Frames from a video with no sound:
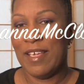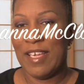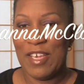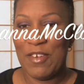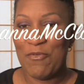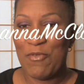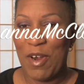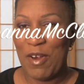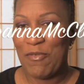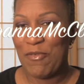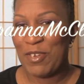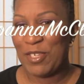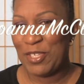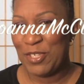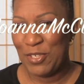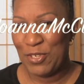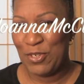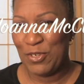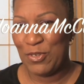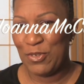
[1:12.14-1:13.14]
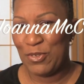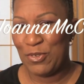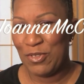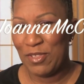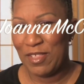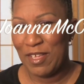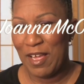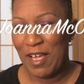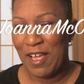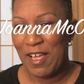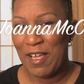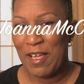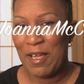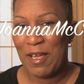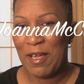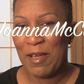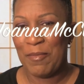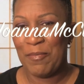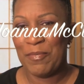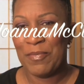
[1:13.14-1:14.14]
in reference to the
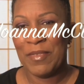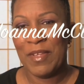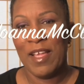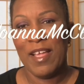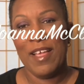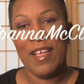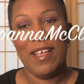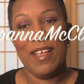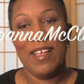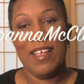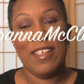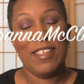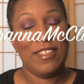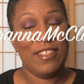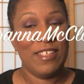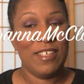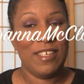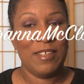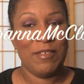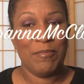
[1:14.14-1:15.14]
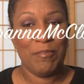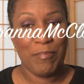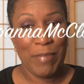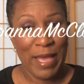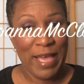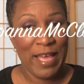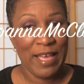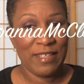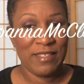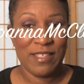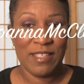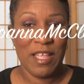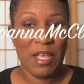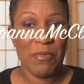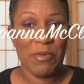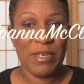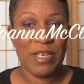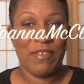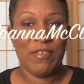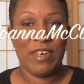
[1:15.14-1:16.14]
um, the bags that
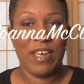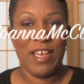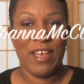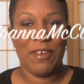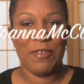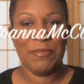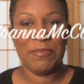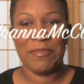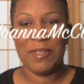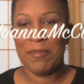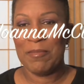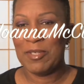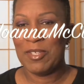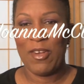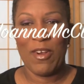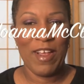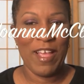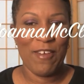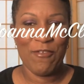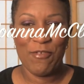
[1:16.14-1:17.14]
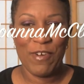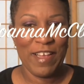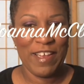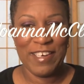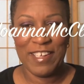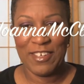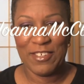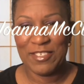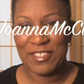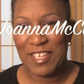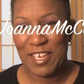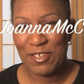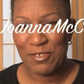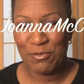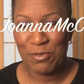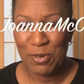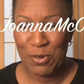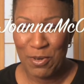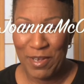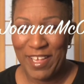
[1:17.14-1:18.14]
they were giving out. I'm sorry, I ran
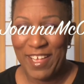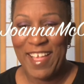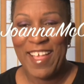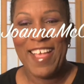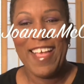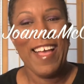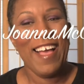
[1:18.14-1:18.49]
downstairs real quick.